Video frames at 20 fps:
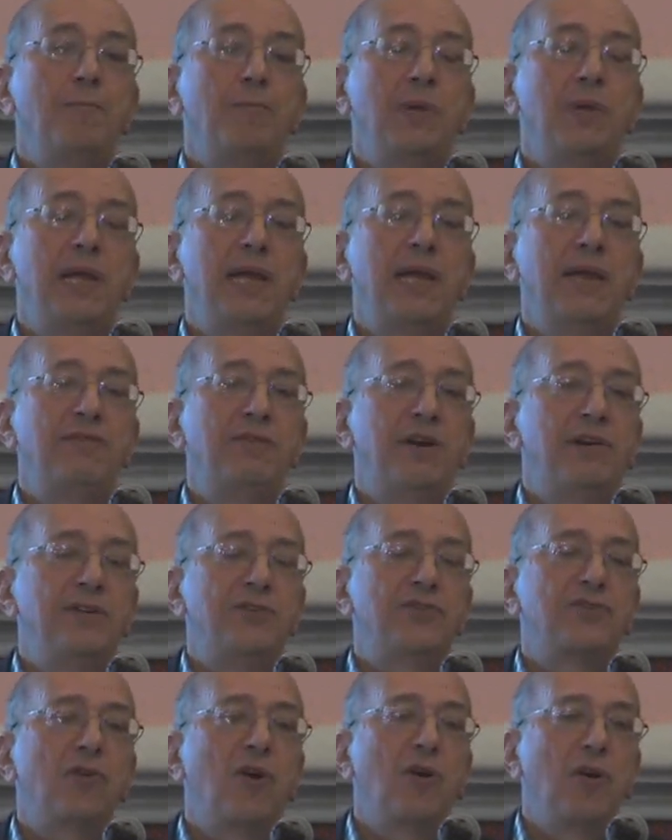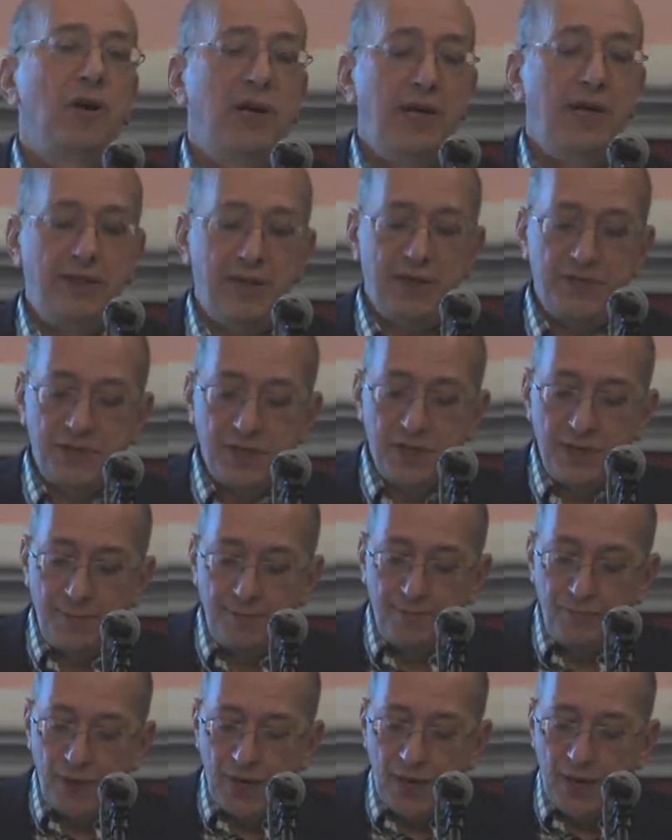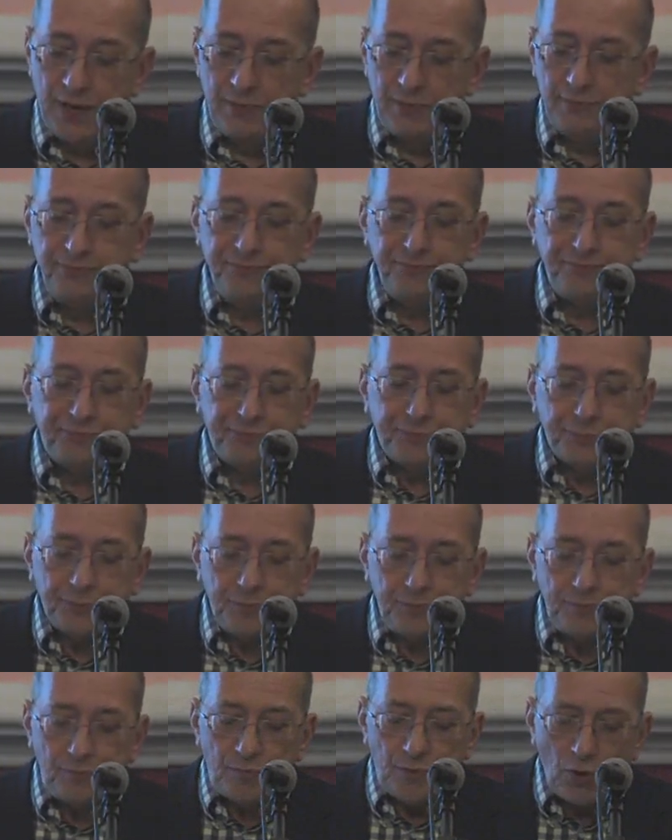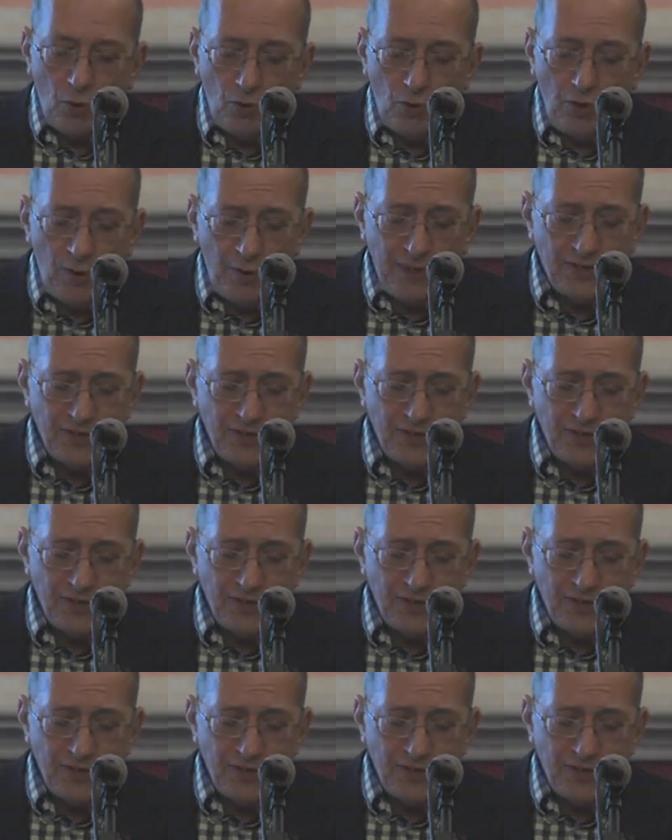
believe very strongly that um, although